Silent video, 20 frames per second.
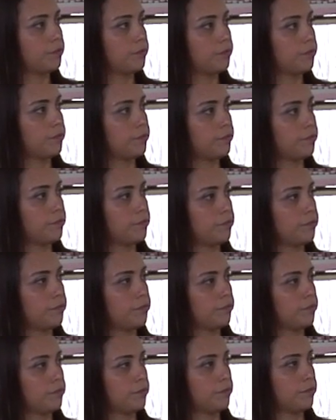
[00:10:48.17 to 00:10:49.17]

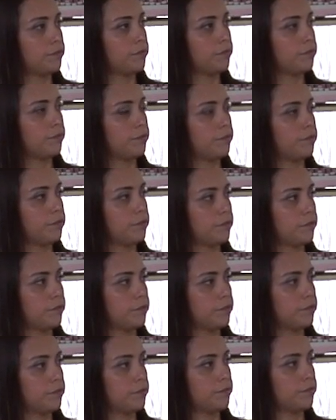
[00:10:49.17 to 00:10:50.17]

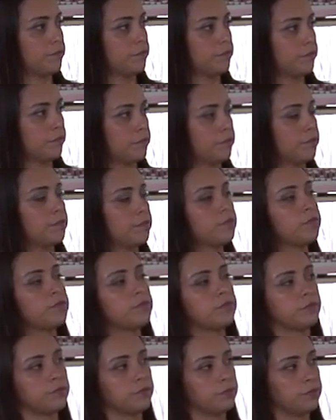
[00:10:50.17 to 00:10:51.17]

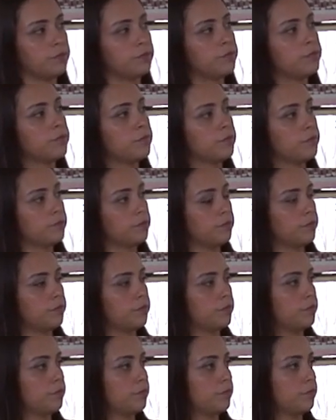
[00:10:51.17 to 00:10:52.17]

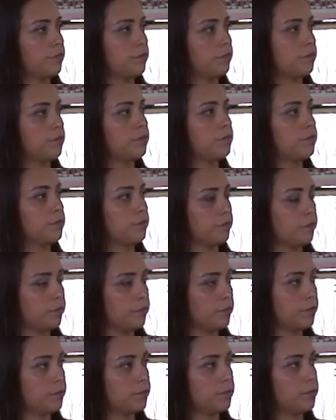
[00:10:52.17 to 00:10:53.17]

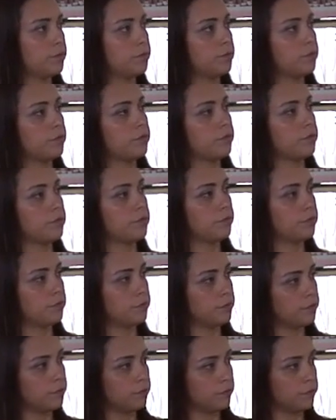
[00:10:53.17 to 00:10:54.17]

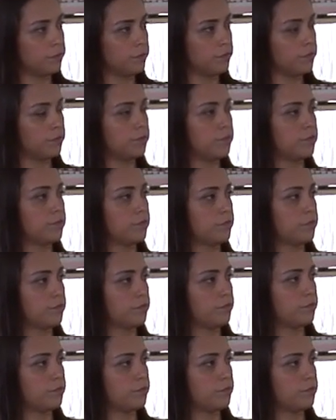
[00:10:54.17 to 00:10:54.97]
The person shown says nothing.